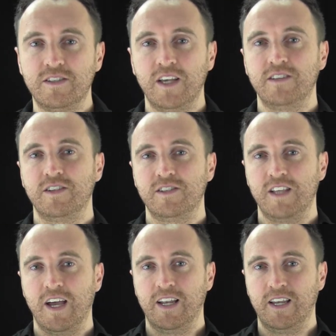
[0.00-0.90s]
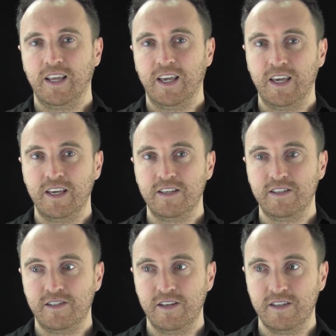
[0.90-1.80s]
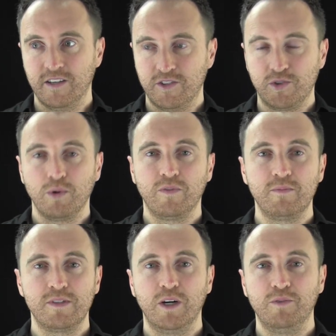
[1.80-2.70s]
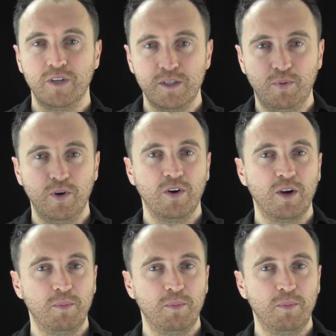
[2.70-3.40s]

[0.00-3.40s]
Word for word: senses that he is unsure of himself and he's putting